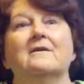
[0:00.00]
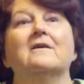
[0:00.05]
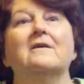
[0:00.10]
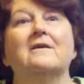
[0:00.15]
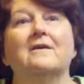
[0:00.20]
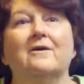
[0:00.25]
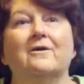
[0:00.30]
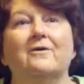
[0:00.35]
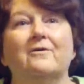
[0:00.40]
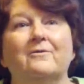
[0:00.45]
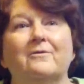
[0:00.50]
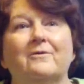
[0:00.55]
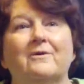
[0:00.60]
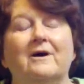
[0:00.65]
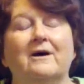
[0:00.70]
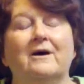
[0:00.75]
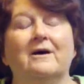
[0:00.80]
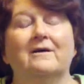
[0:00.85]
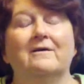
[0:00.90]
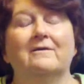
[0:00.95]
you know,
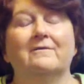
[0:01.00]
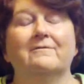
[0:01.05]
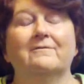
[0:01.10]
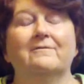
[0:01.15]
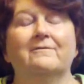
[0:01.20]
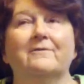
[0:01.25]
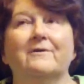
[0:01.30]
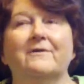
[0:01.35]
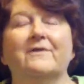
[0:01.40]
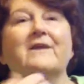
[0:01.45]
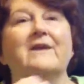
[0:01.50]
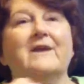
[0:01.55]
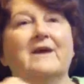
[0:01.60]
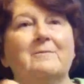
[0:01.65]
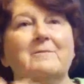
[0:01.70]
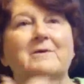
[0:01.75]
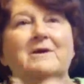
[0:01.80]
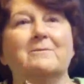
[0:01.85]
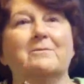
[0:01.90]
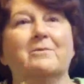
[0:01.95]
with the
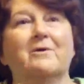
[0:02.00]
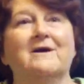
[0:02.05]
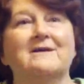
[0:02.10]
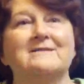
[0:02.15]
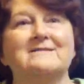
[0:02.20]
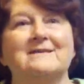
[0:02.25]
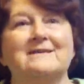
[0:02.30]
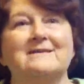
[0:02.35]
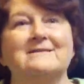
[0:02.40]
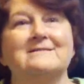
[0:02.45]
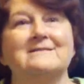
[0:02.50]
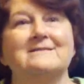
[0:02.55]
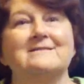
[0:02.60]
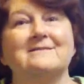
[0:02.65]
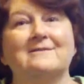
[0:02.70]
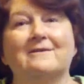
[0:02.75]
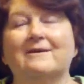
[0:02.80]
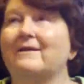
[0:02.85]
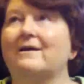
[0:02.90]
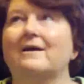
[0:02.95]
numbing process, and
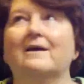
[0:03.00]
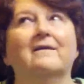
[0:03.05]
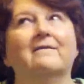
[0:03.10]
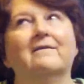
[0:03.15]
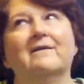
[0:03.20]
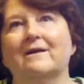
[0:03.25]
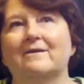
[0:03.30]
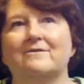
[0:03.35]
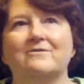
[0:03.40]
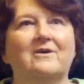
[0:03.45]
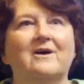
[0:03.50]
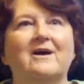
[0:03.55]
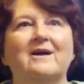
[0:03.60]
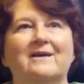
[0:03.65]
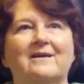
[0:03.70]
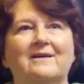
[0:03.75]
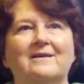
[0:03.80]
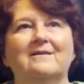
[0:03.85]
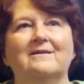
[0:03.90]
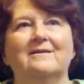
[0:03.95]
so I thought, I've got to try
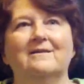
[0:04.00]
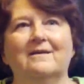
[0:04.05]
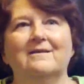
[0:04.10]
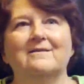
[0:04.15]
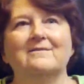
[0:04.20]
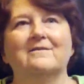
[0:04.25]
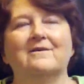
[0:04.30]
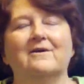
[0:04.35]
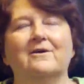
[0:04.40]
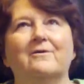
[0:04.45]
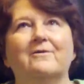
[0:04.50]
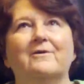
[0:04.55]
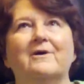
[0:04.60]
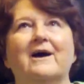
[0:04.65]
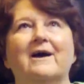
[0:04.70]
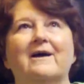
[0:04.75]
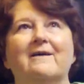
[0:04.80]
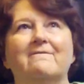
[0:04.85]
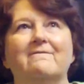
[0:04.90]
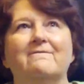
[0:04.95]
it. So
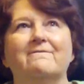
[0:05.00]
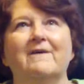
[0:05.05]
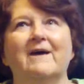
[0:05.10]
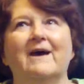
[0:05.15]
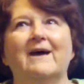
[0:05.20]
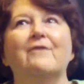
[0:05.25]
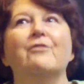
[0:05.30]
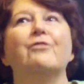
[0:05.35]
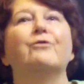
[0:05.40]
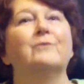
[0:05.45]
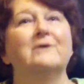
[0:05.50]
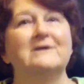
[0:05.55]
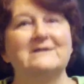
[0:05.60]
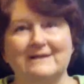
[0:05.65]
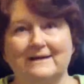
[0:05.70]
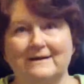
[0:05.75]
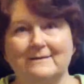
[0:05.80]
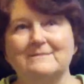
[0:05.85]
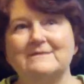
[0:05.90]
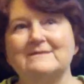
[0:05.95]
I've had it 3
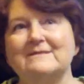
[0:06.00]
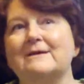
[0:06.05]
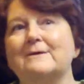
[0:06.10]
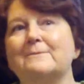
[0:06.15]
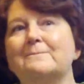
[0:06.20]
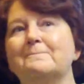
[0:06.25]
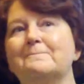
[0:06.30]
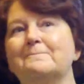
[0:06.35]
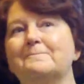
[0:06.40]
times now.